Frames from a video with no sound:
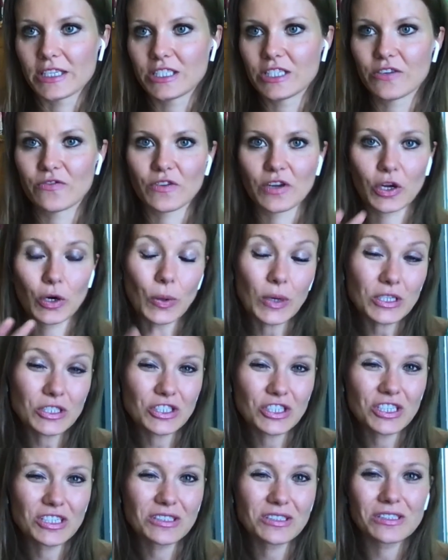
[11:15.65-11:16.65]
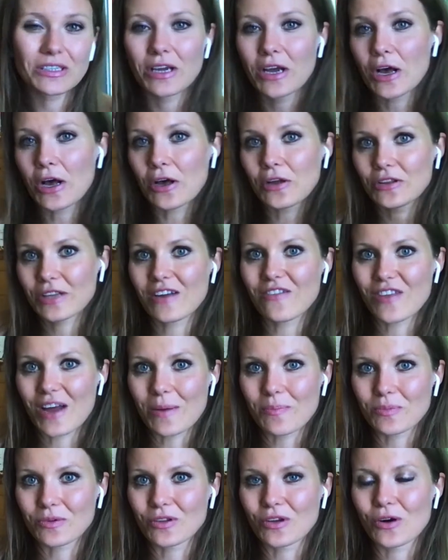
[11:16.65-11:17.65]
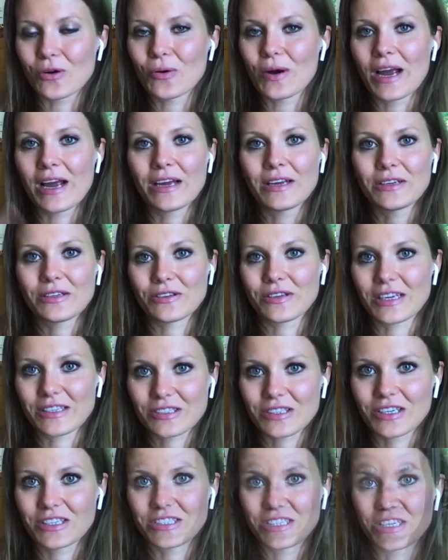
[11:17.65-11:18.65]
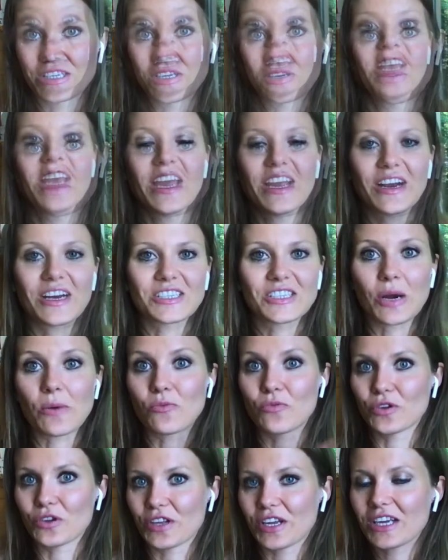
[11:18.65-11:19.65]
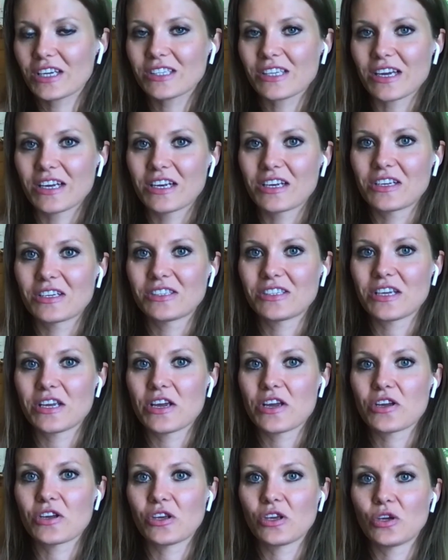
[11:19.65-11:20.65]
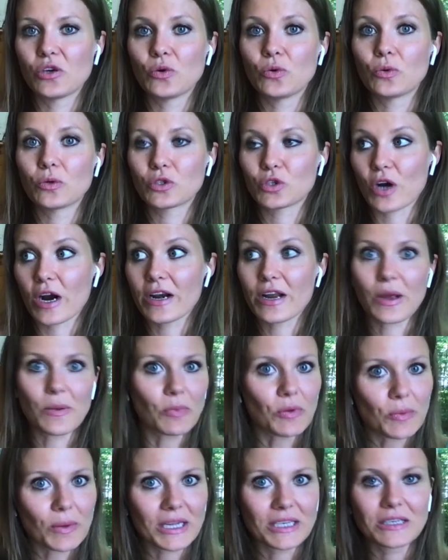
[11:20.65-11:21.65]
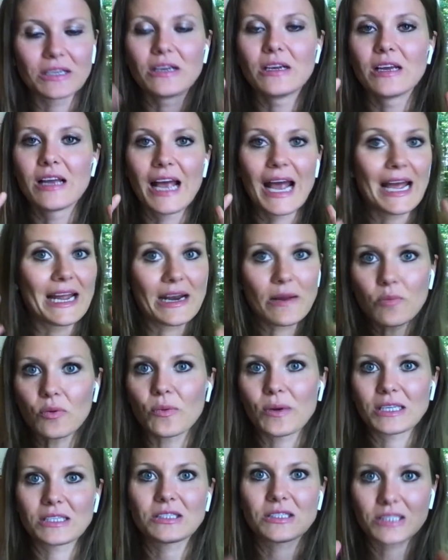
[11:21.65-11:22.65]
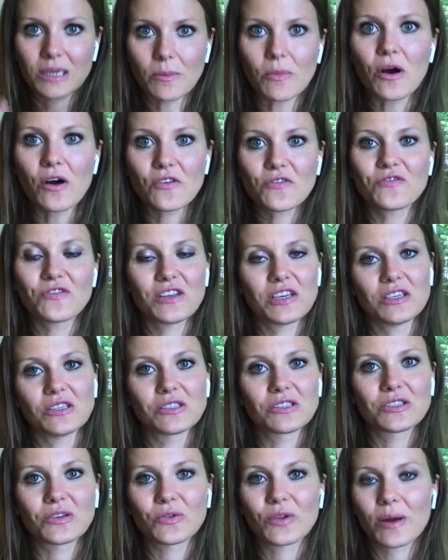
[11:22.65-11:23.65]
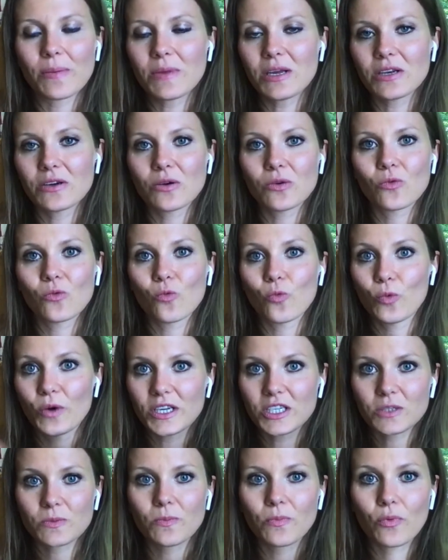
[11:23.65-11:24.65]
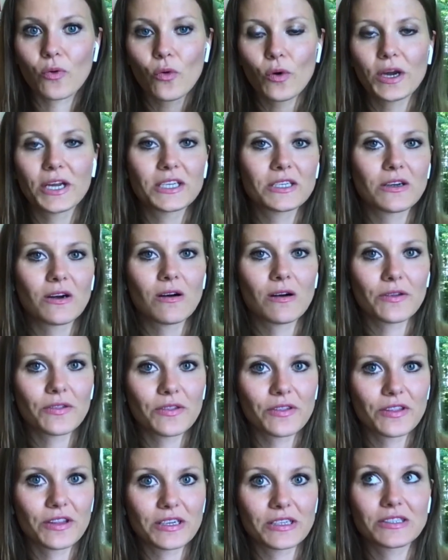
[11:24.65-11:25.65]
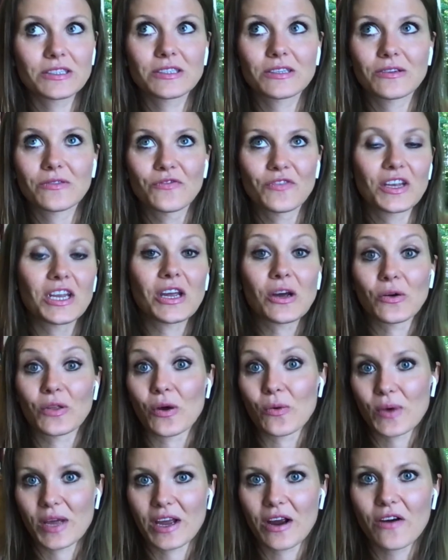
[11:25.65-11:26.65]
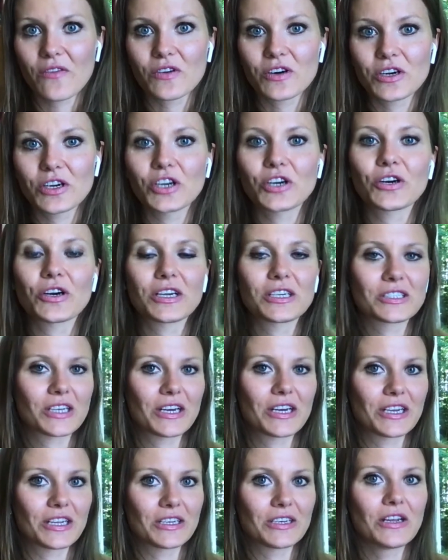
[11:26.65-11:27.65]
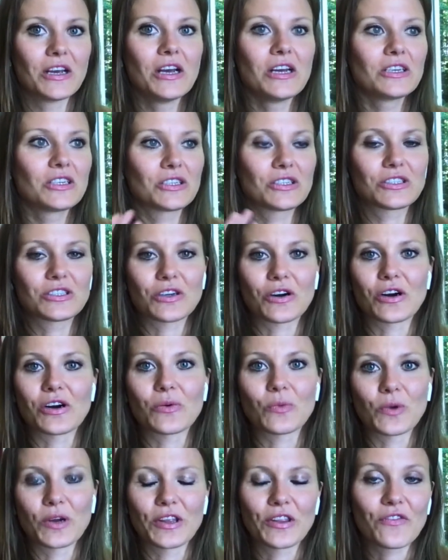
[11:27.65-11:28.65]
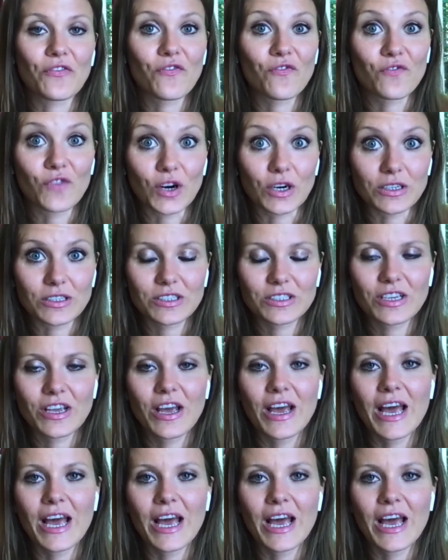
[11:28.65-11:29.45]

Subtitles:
Do you have any questions? Leave that below and let's continue. Hey guys, I'm really excited to see you try to implement some of these. So let me know which point on this video that we covered you're excited to start with first.